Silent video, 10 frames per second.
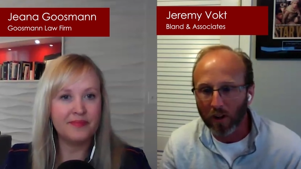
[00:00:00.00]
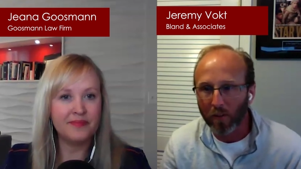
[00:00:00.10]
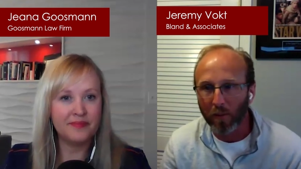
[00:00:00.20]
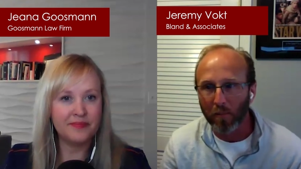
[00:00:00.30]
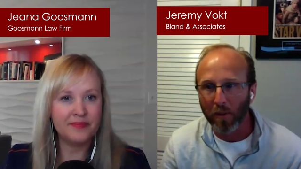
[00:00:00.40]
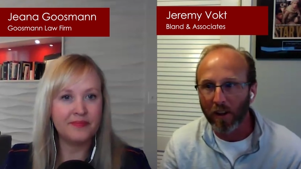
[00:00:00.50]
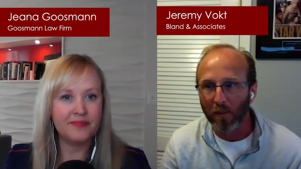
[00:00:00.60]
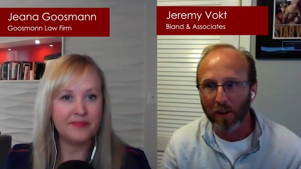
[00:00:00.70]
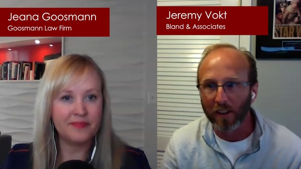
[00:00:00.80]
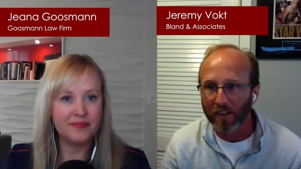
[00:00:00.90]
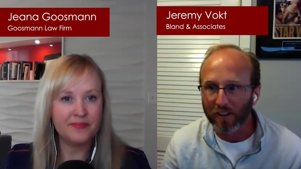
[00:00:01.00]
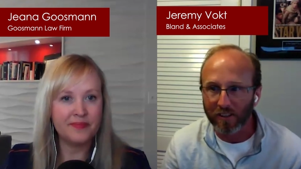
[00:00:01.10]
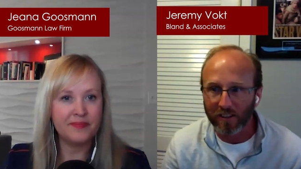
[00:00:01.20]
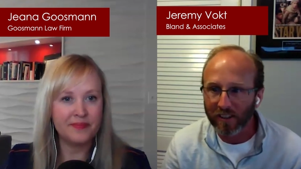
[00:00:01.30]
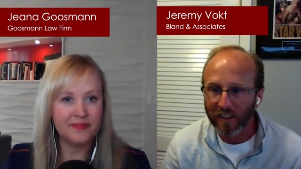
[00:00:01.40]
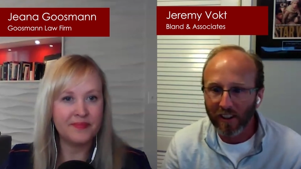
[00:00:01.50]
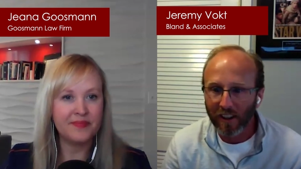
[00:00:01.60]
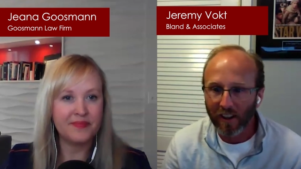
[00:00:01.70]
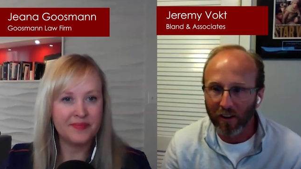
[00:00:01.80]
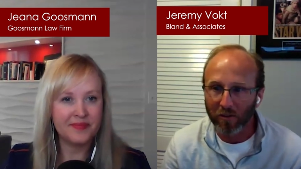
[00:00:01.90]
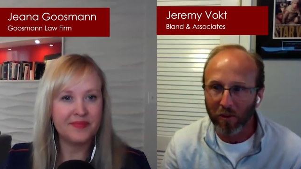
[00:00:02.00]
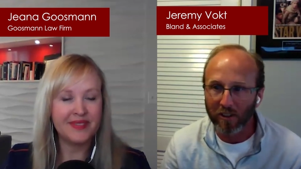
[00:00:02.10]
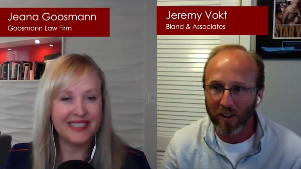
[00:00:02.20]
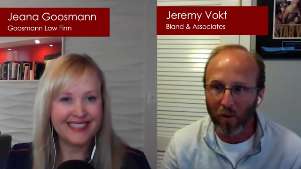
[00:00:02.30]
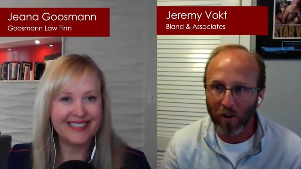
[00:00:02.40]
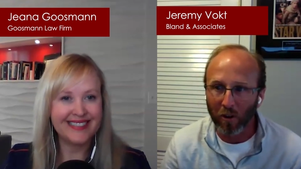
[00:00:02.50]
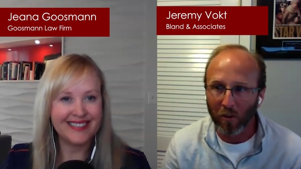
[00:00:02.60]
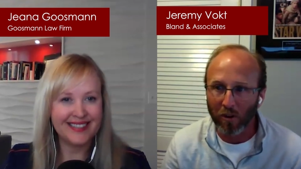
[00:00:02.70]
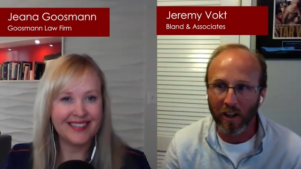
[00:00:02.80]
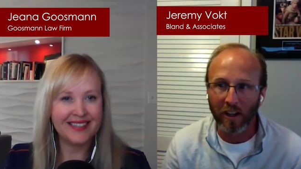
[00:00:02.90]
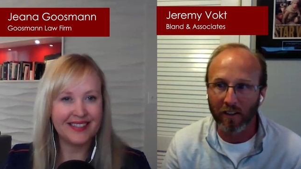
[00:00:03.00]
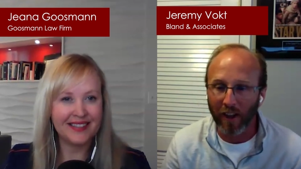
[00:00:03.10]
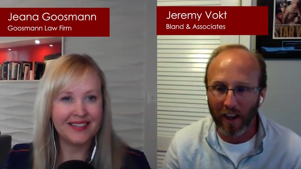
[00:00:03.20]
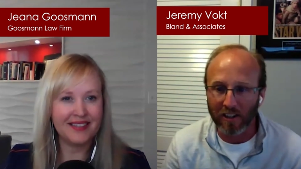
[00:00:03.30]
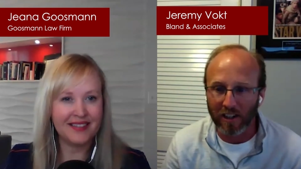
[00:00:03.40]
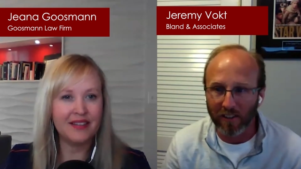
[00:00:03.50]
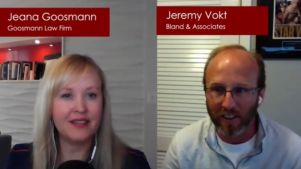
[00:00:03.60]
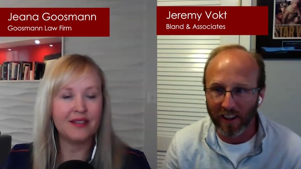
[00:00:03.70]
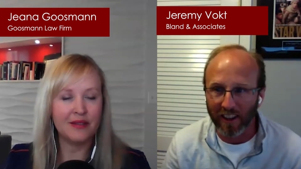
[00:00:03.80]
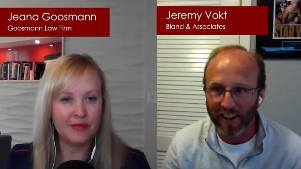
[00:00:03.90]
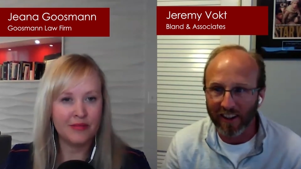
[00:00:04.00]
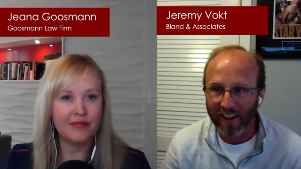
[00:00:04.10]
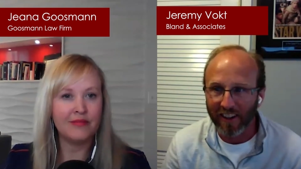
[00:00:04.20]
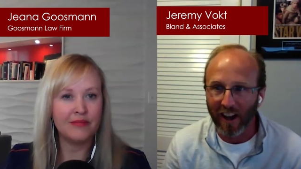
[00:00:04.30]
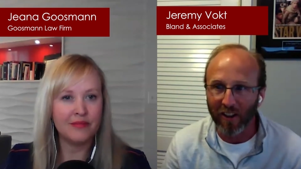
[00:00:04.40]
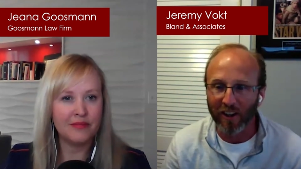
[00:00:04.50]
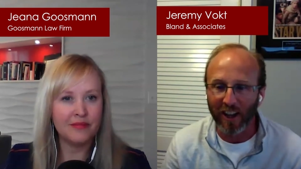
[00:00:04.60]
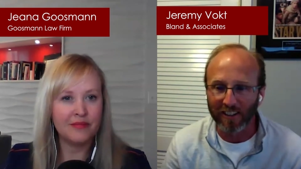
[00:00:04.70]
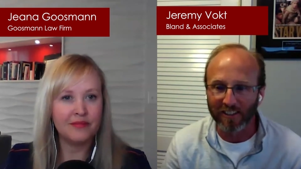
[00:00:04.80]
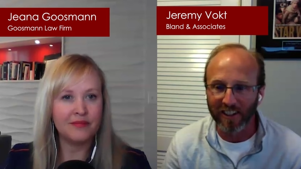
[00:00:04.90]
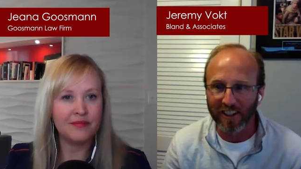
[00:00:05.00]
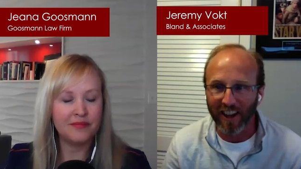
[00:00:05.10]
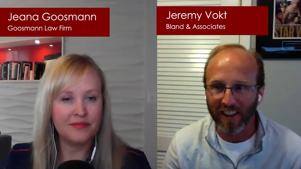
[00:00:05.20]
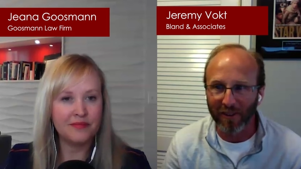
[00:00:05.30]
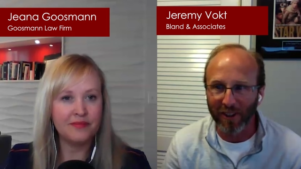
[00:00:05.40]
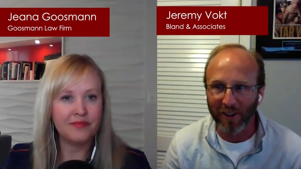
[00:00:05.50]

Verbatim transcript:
Speaker 1: or whatever it may be? I mean, there's just, there's ways to quote unquote take advantage of it that now they're kind of seeing that. They